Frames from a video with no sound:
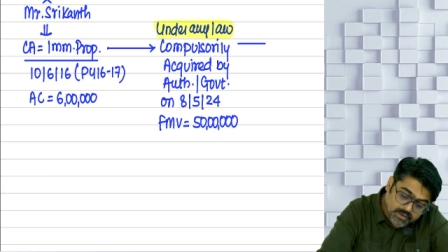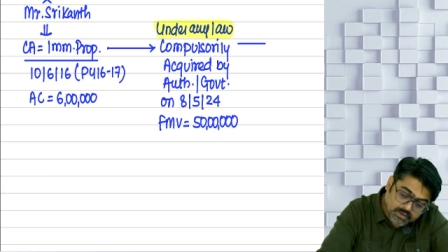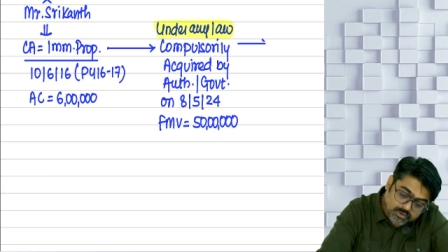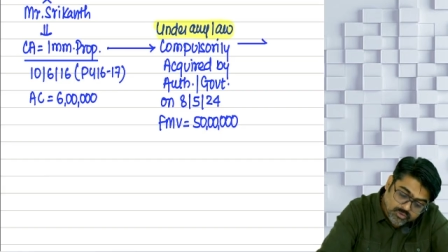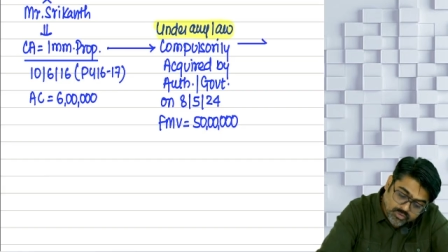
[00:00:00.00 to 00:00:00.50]

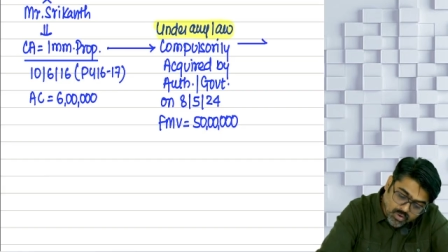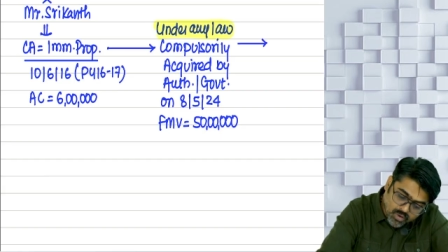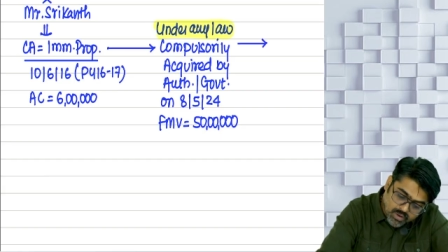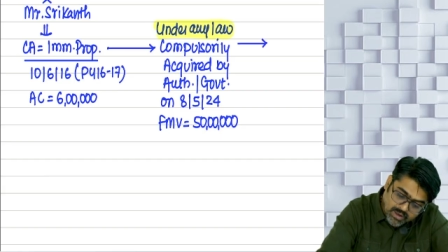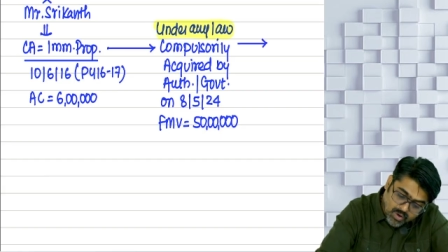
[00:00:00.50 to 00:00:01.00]

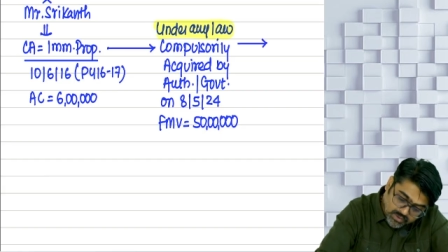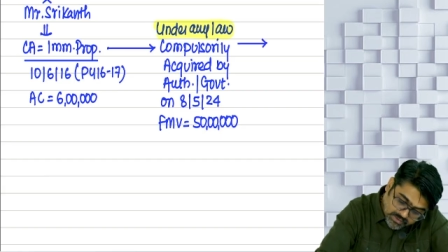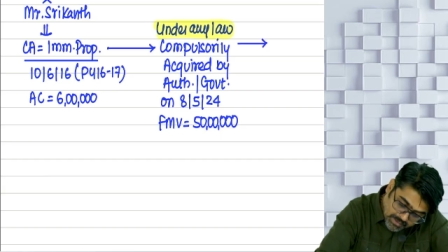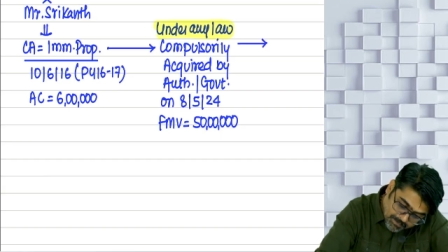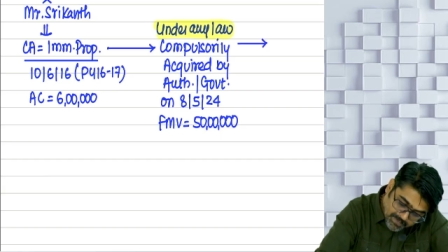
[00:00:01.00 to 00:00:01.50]
So on
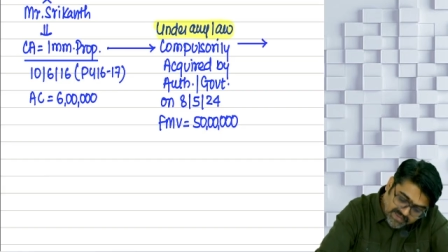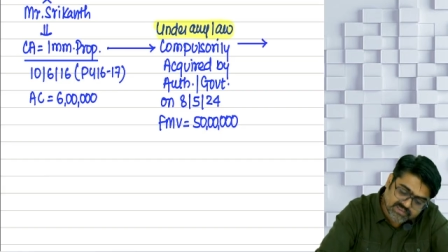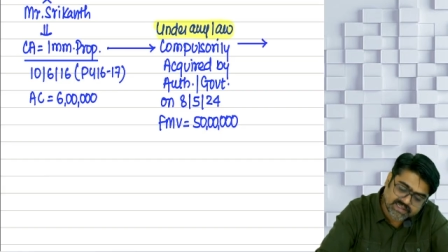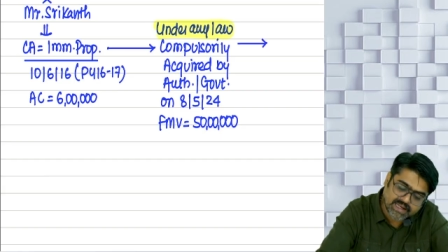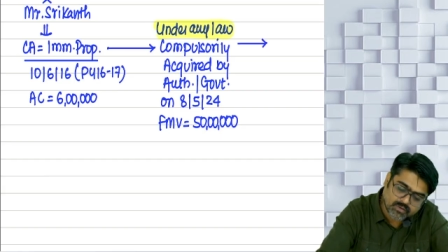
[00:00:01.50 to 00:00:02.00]

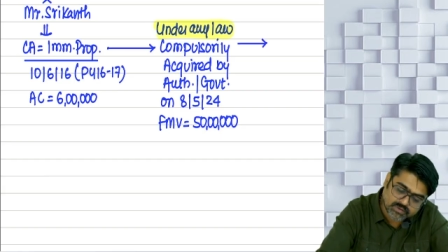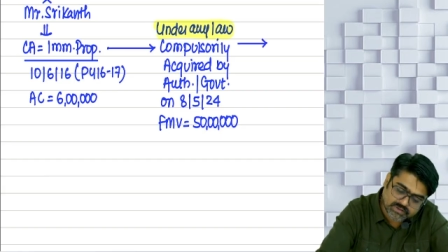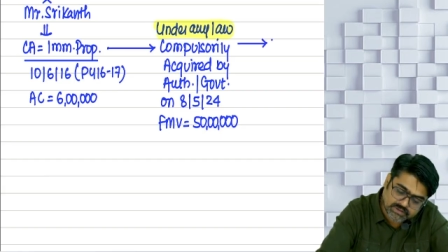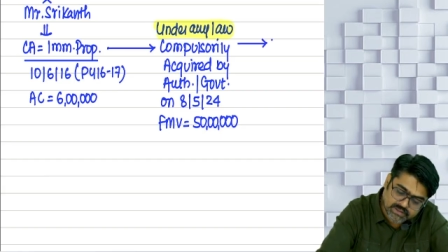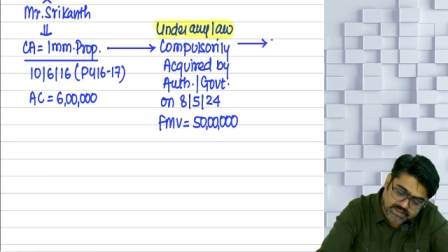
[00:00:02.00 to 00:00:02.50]
compulsory acquisition,